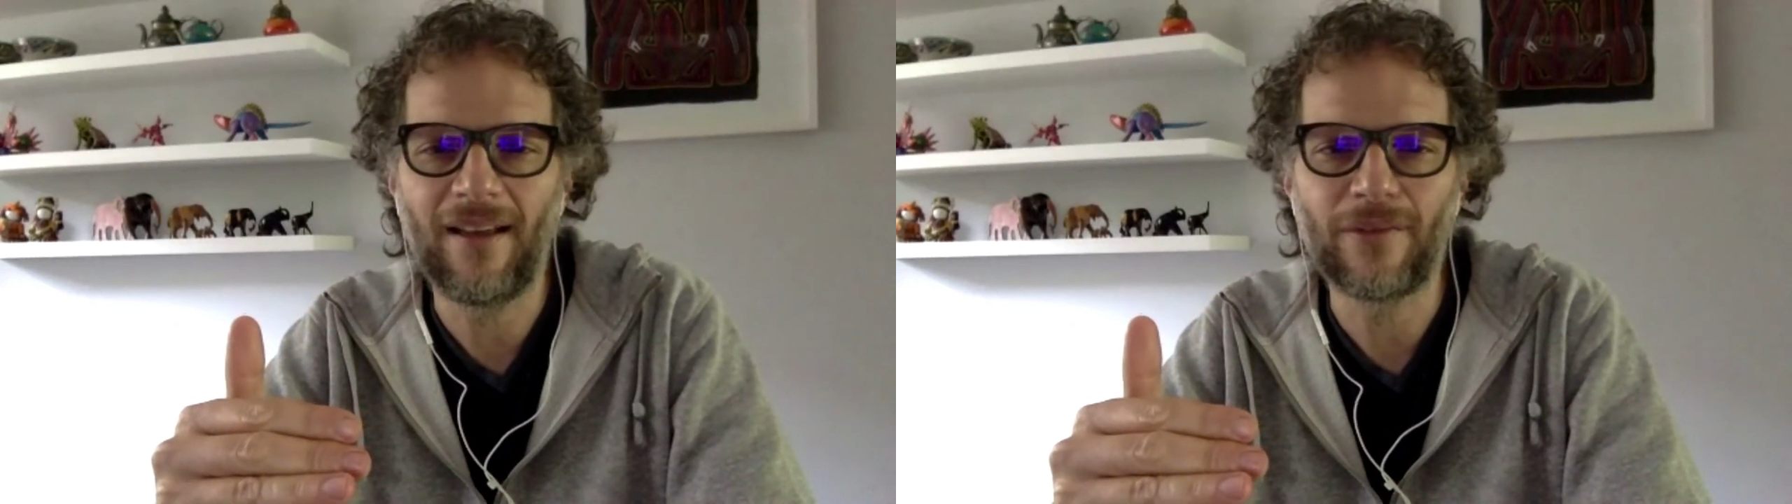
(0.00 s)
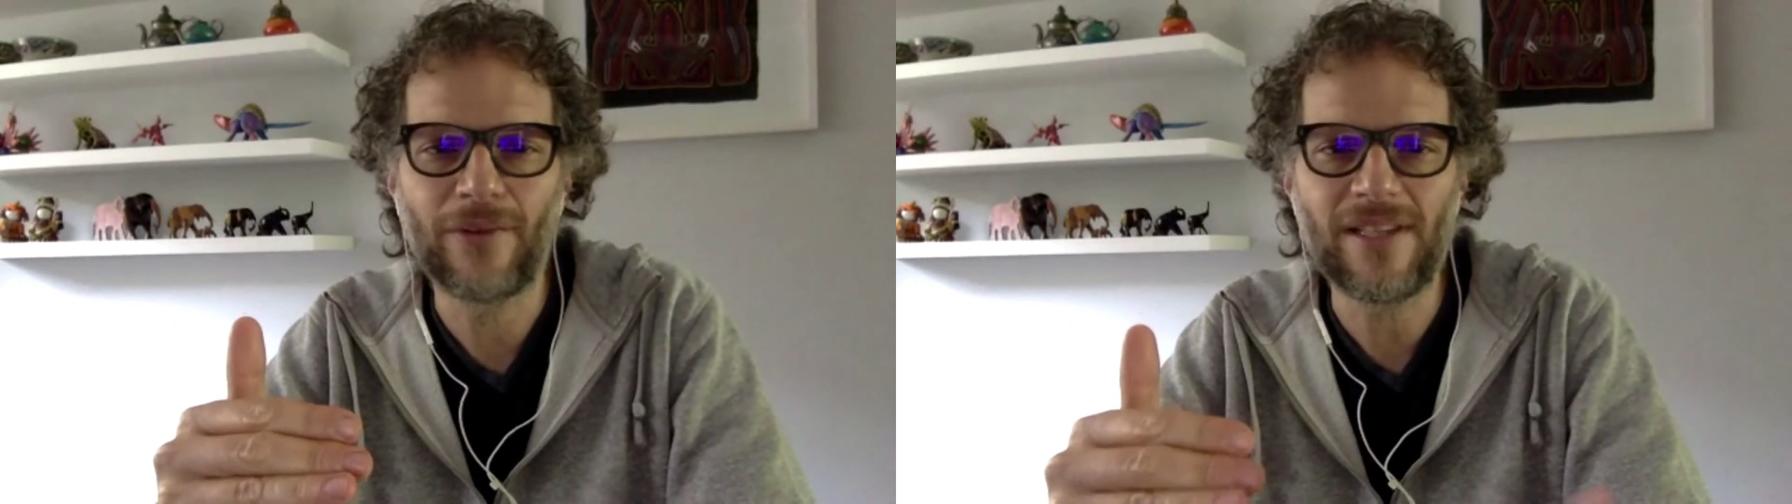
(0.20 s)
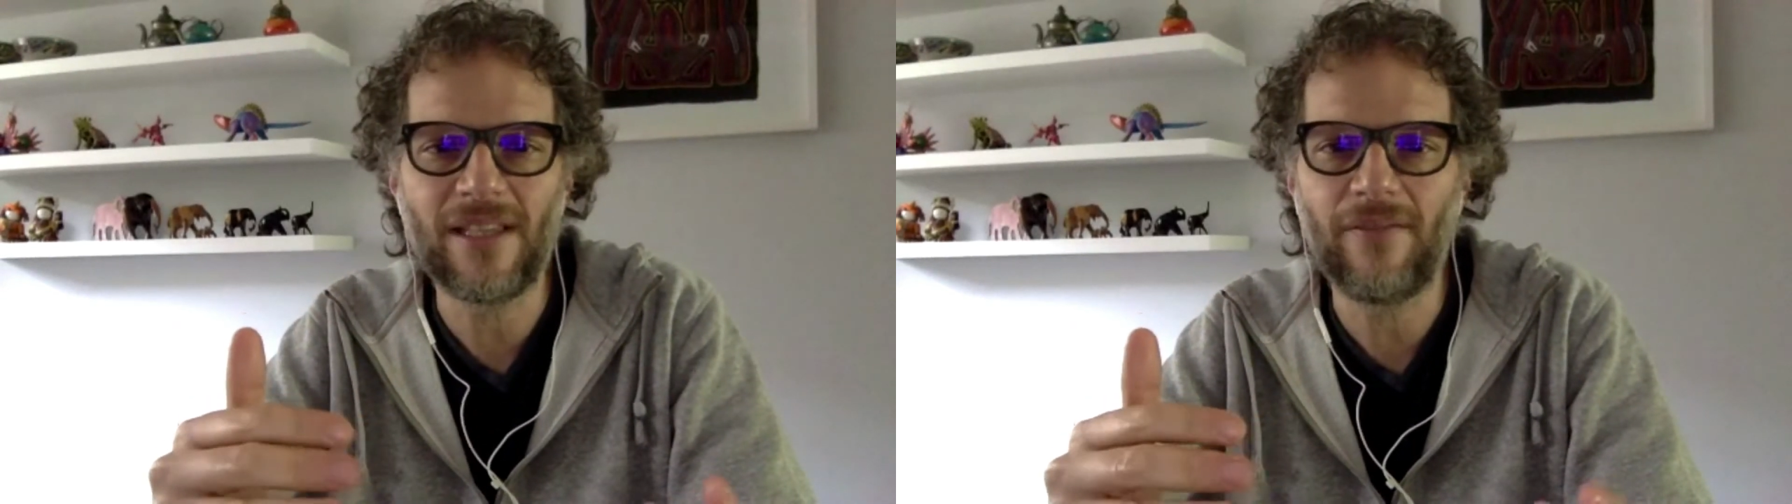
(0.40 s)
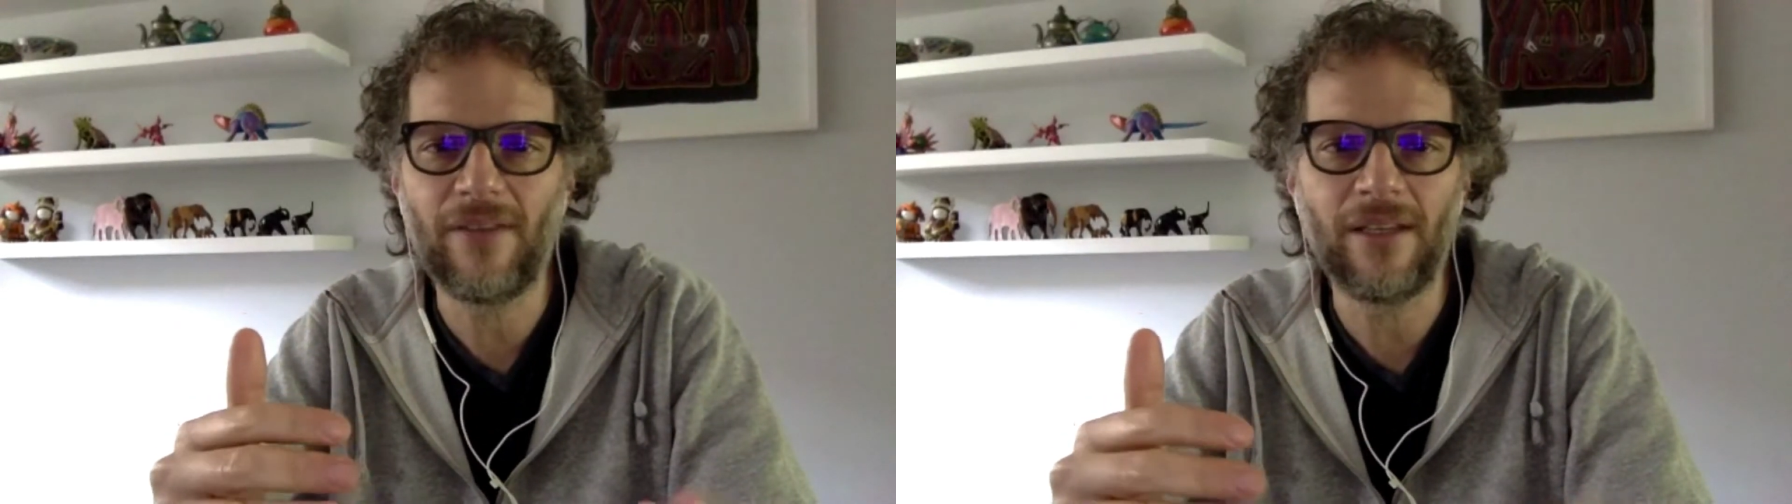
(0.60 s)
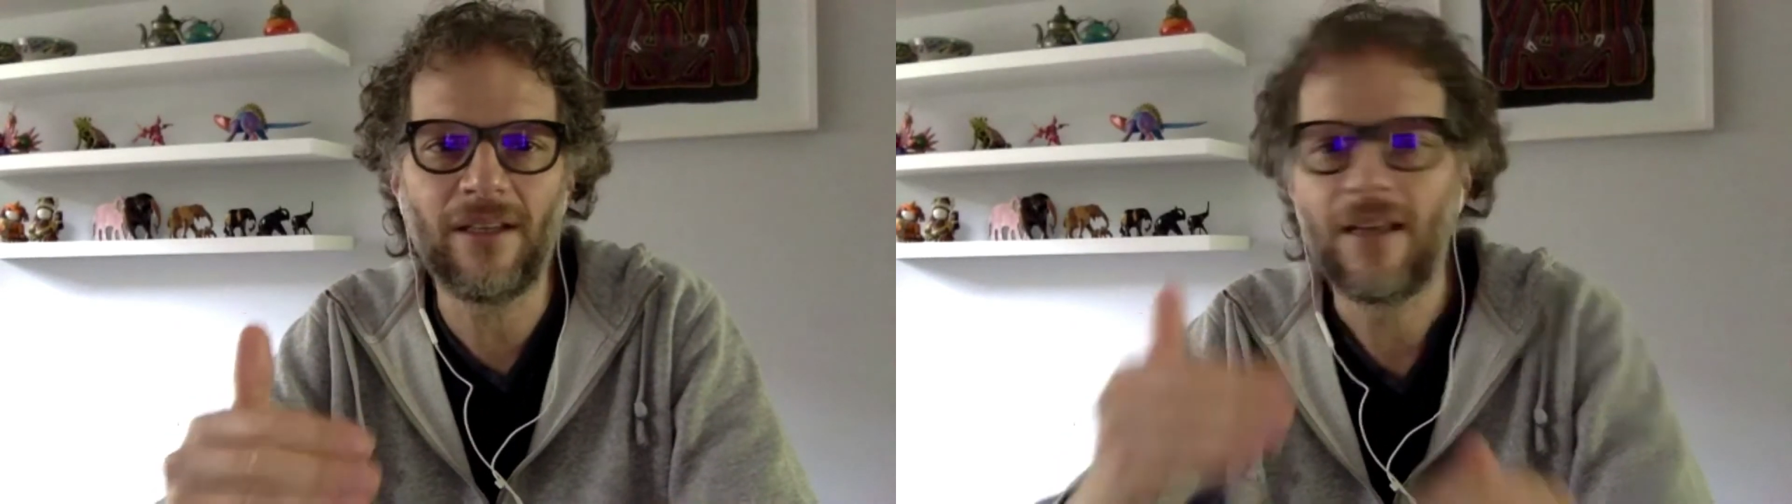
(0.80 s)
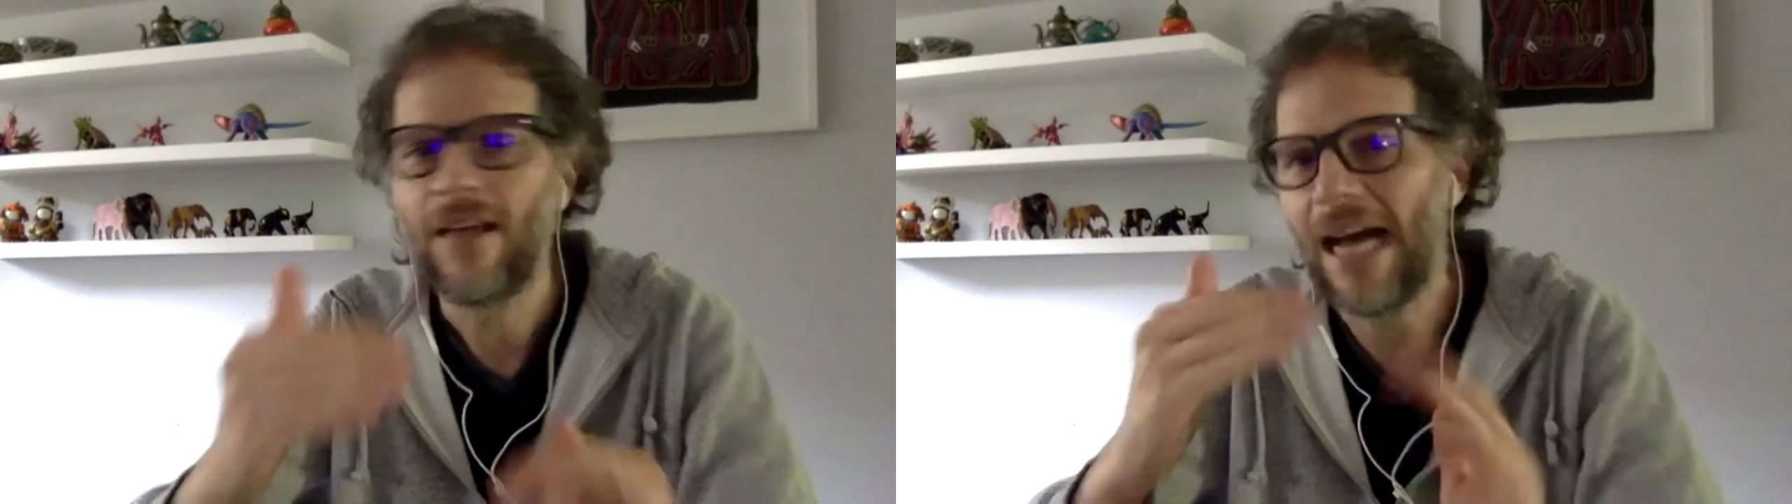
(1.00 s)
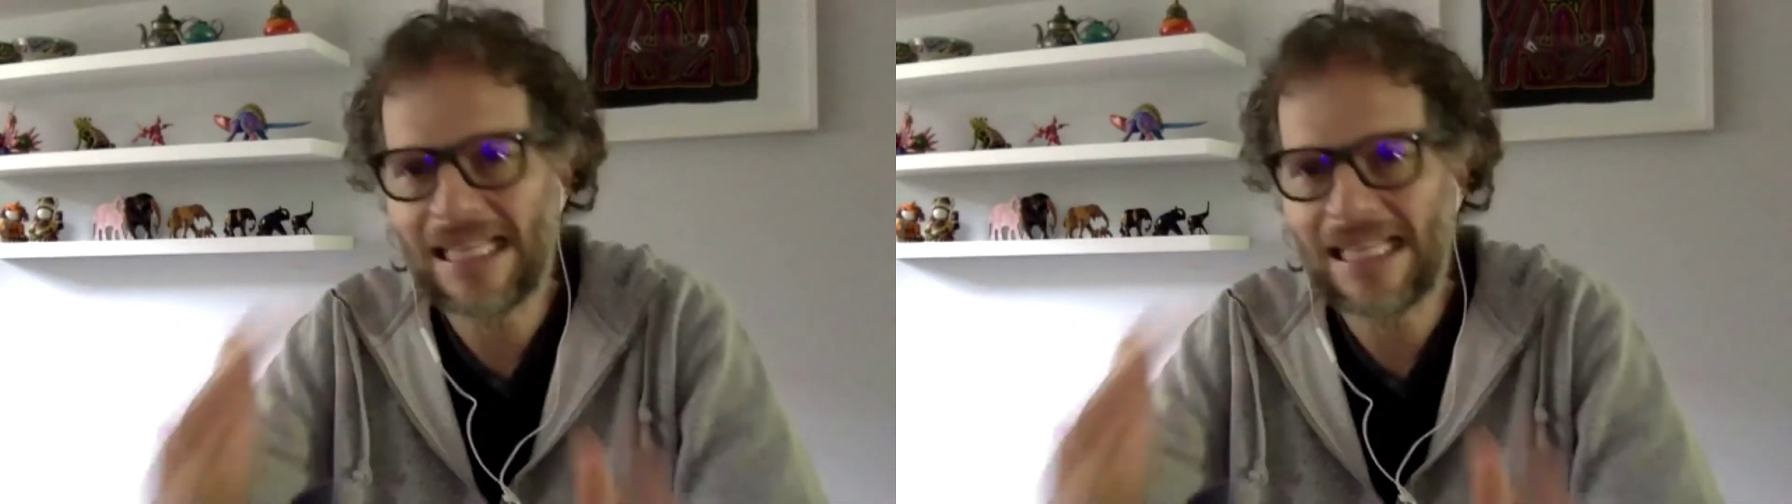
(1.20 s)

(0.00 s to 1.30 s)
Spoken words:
receiving,